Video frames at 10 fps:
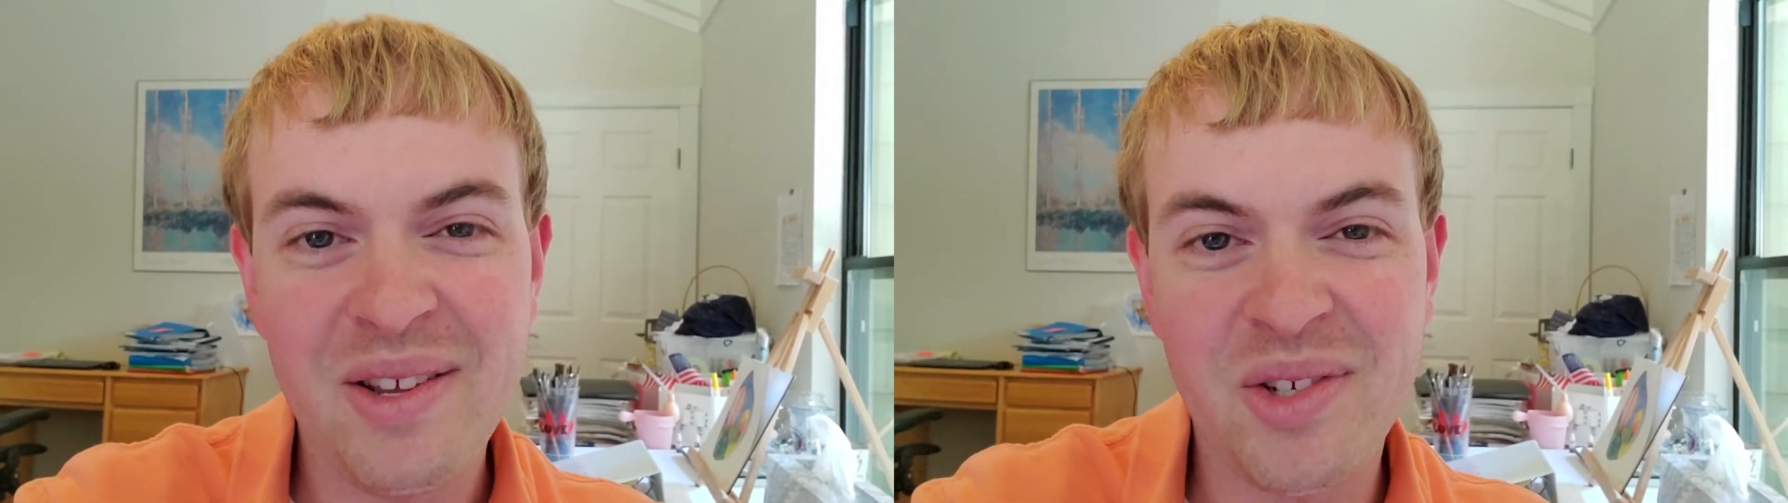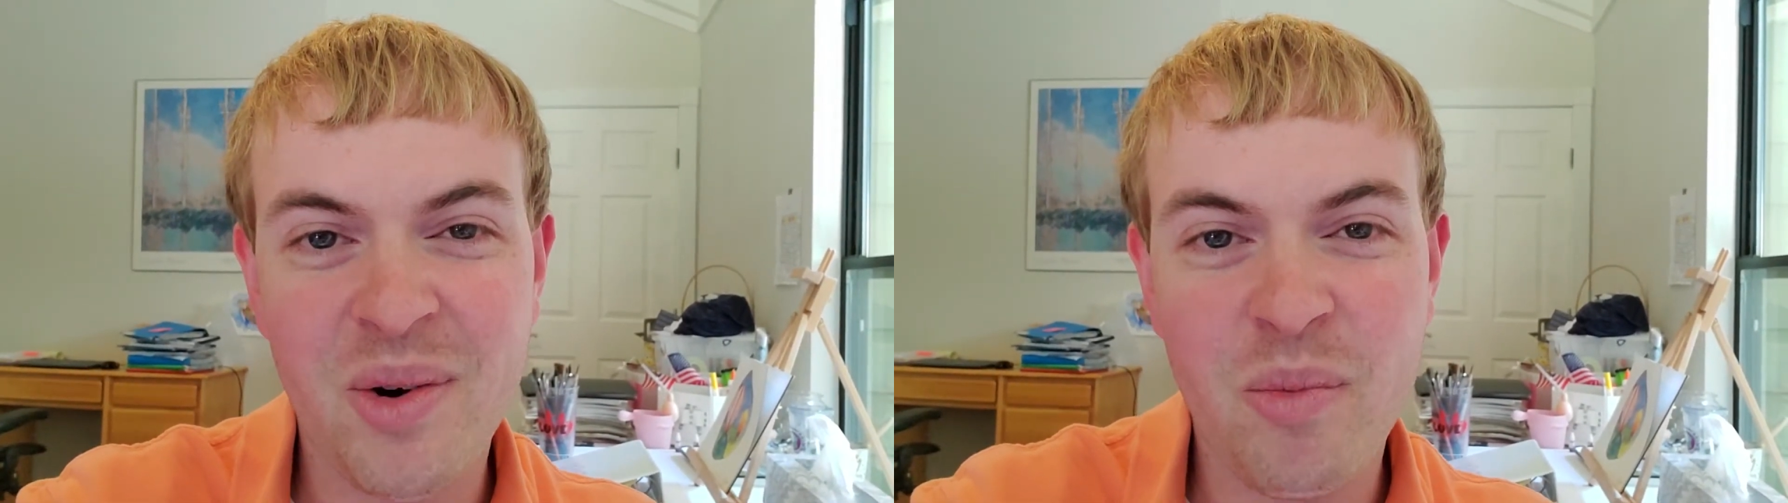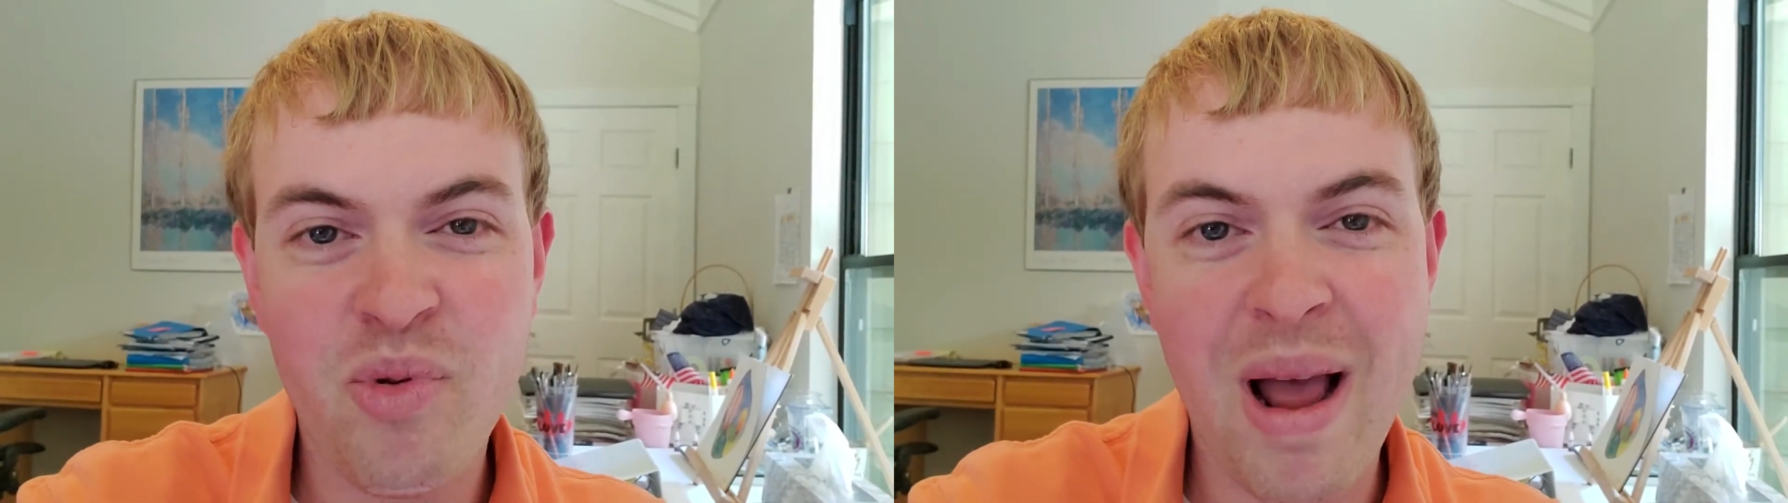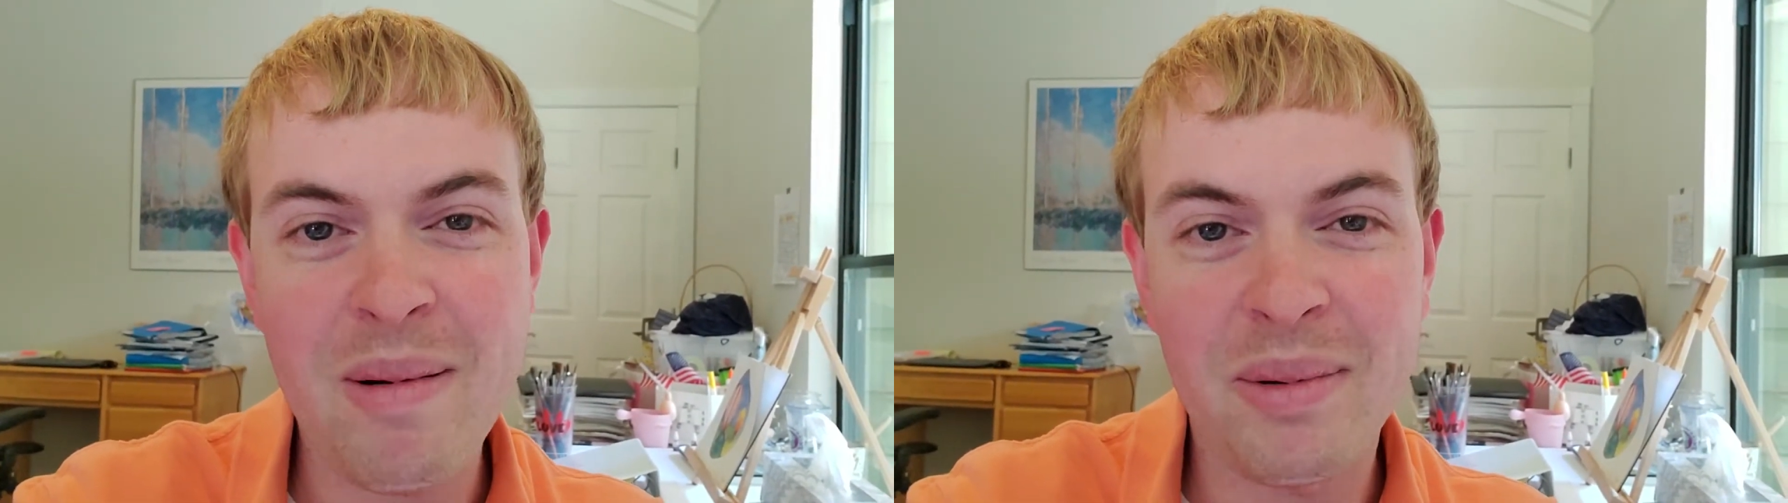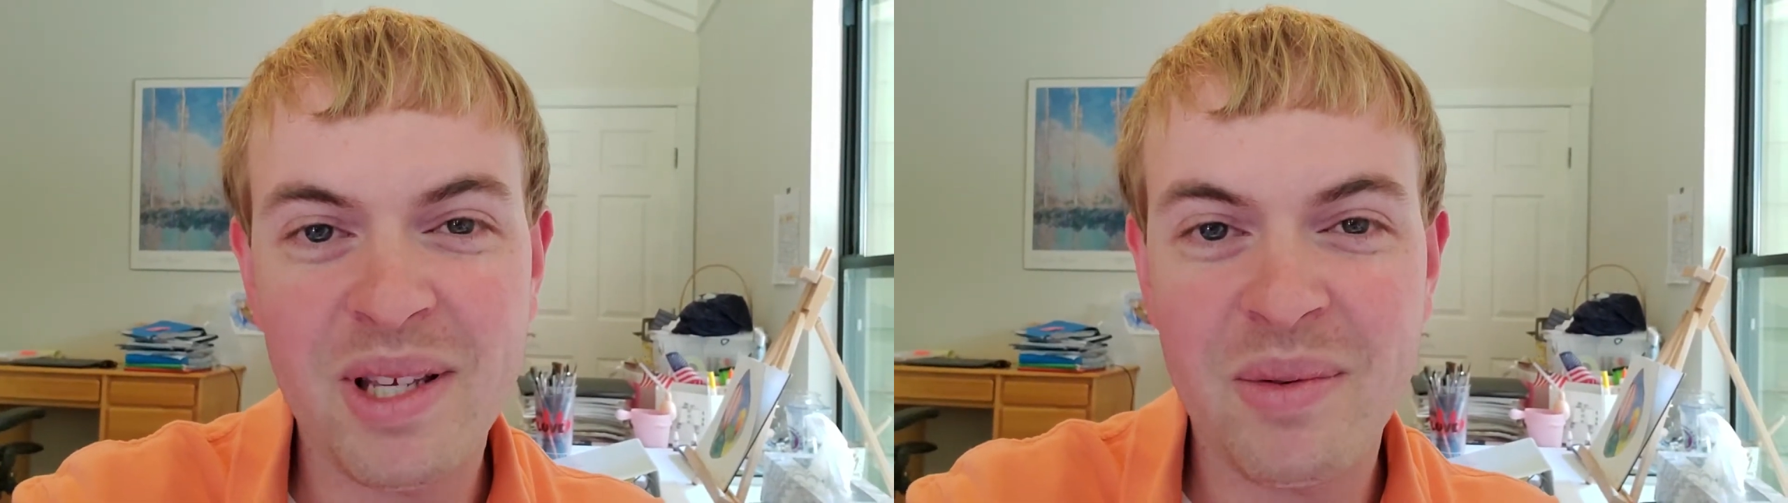So
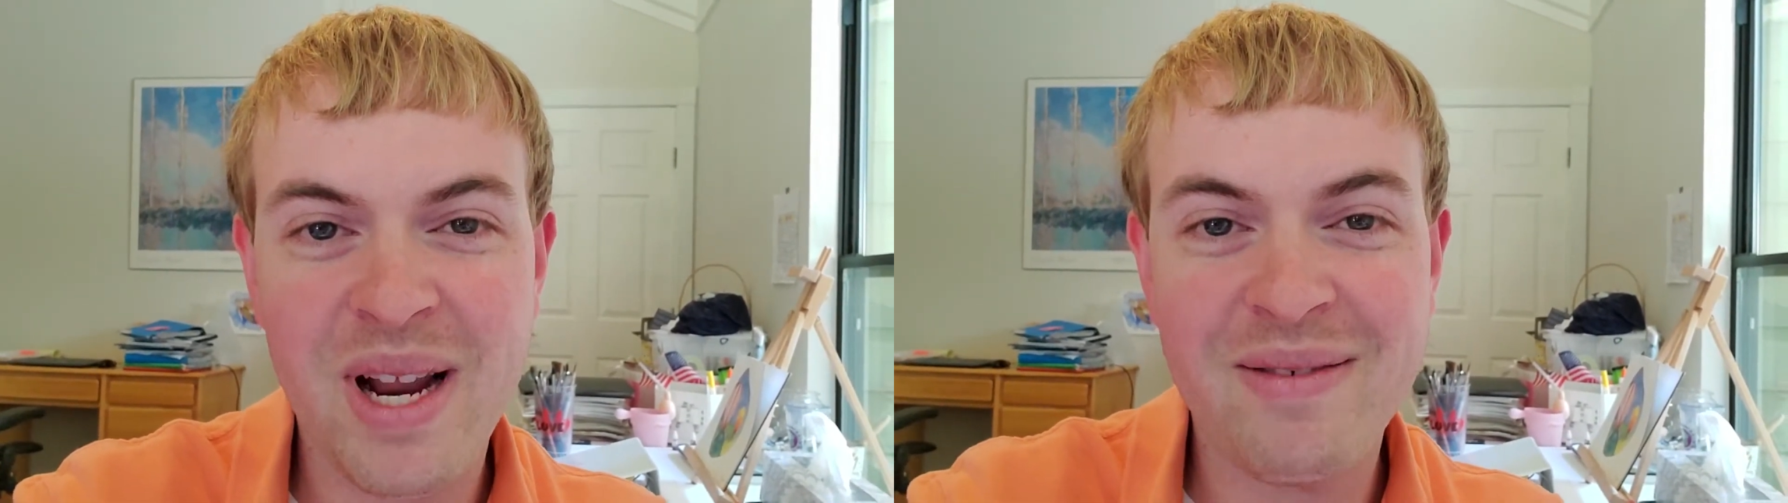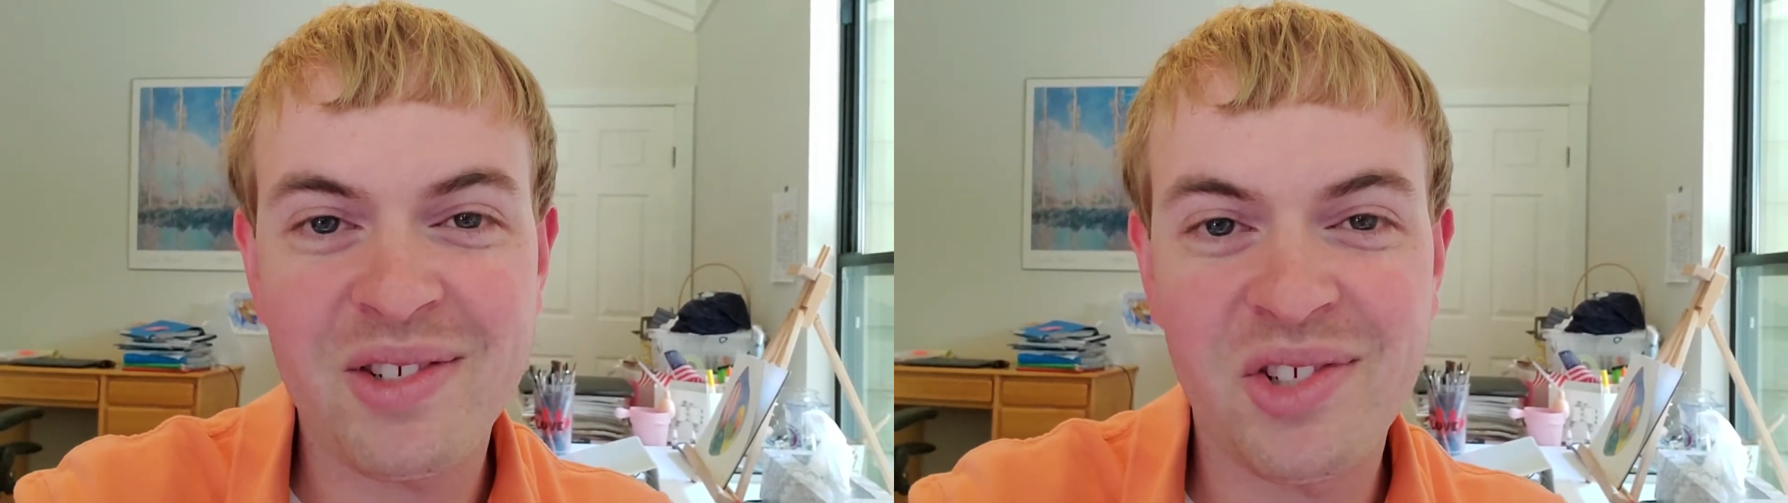probably you would have